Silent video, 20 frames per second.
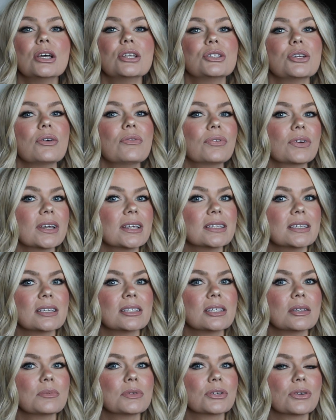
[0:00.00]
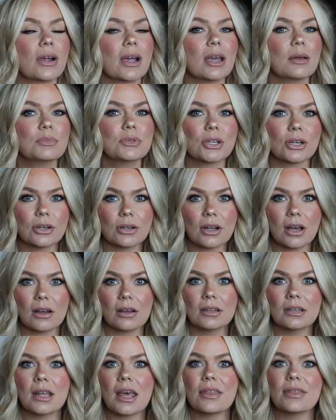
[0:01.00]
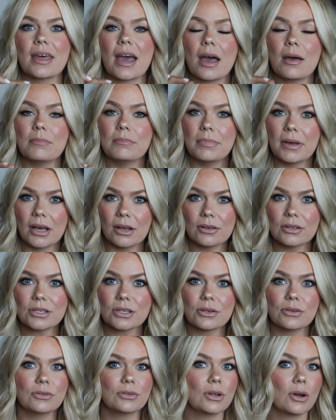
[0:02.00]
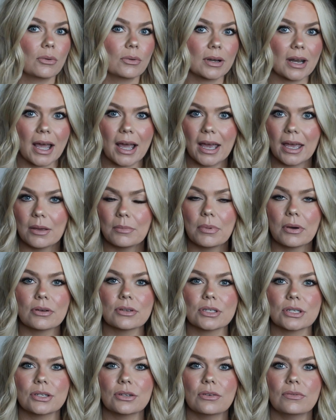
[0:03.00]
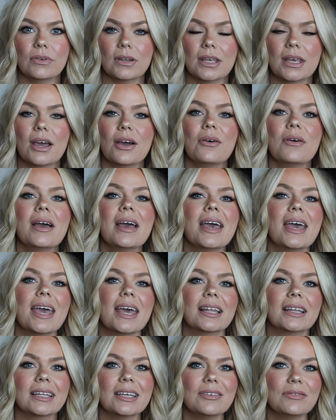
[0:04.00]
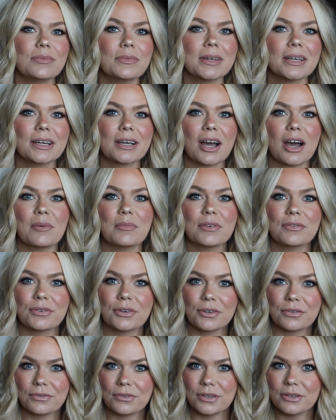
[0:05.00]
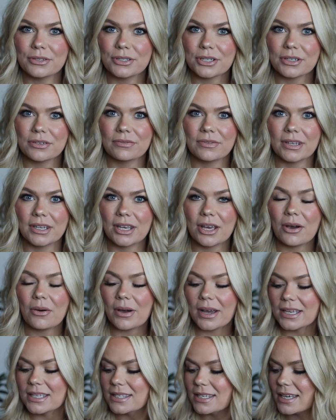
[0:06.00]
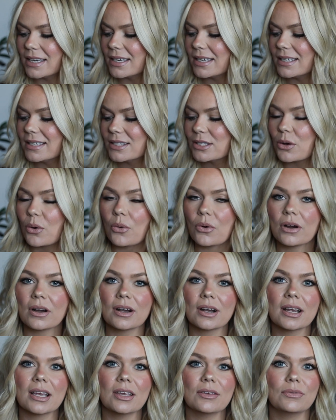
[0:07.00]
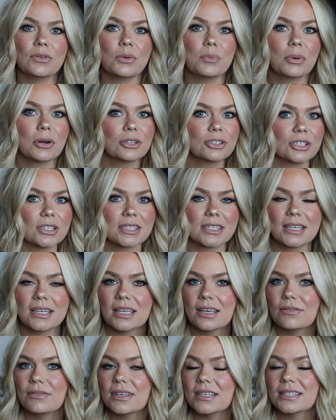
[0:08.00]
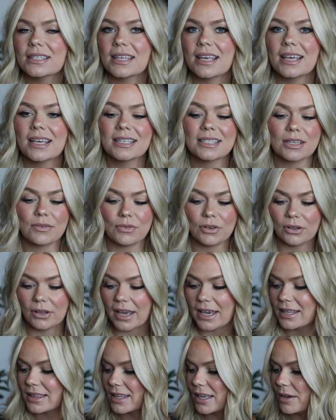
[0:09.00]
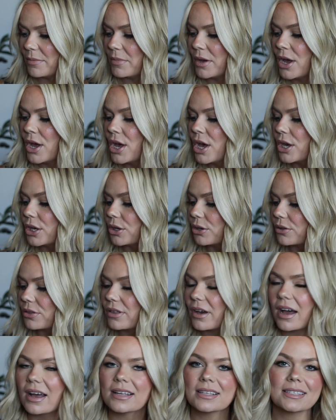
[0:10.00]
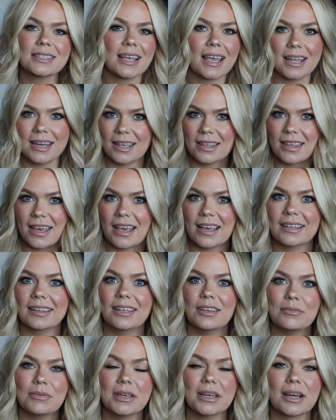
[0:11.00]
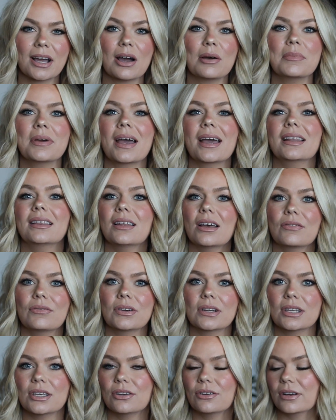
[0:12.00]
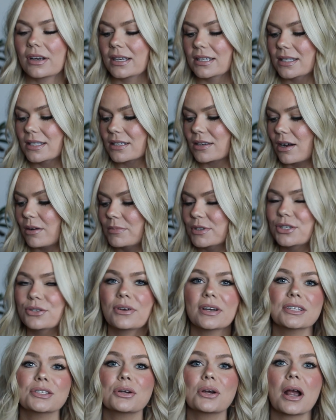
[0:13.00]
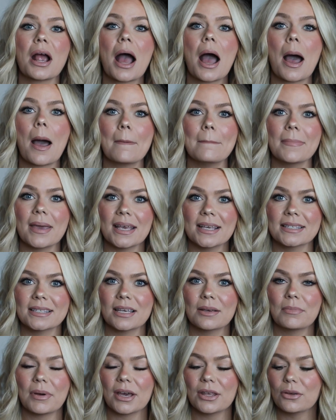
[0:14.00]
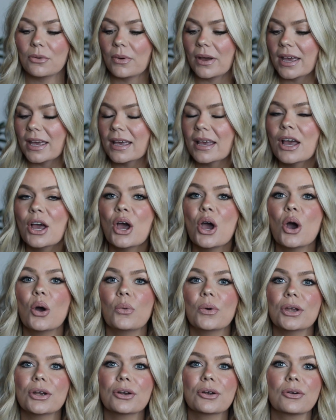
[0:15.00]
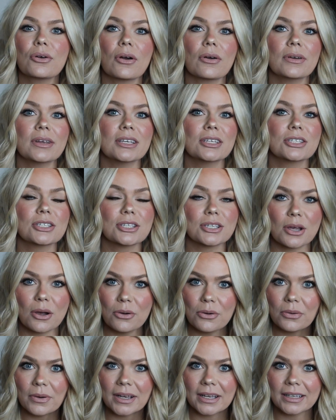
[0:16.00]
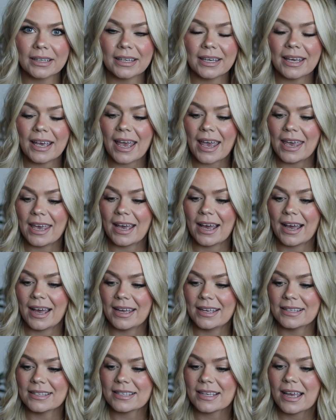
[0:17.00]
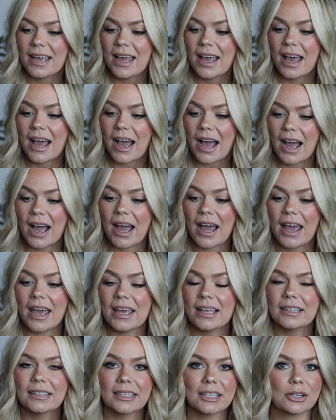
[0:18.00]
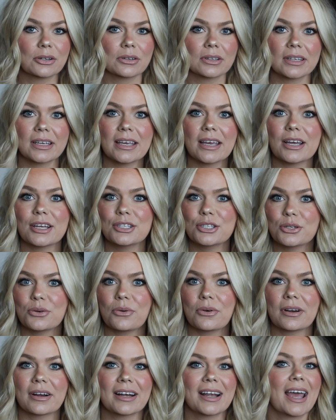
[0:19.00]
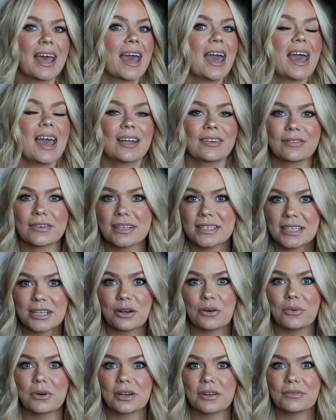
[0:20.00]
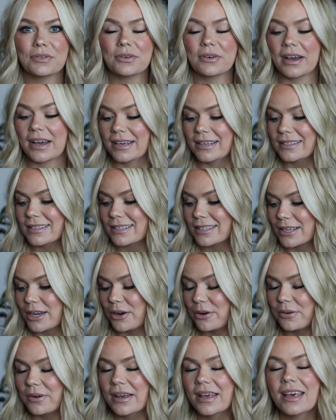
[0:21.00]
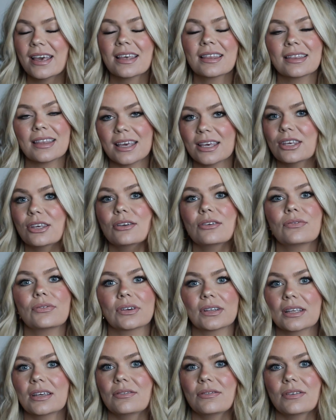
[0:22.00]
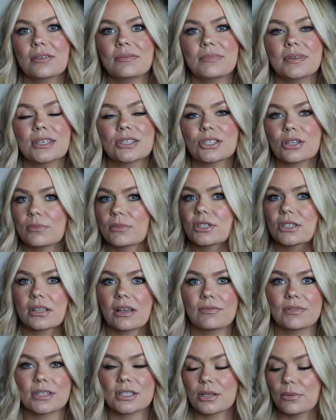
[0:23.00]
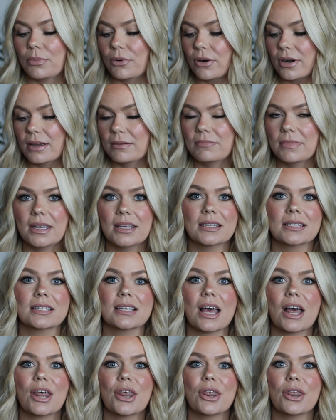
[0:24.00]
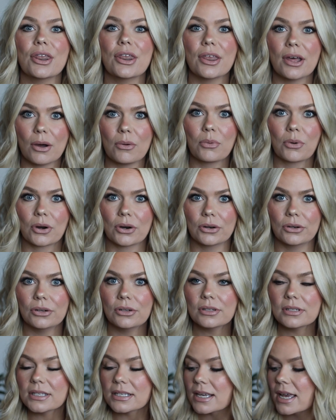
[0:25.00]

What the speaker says: Don't forget to subscribe, turn on that bell so you know when I post a new video, and leave me a comment for future video ideas, or if you purchase any of these things, if you like them, your thoughts, anything. Leave me a comment. I love reading your guys' comments. You guys are amazing, by the way. We are growing so quickly and I literally adore every single one of you guys. So thank you for leaving me so much love and support. It means the world.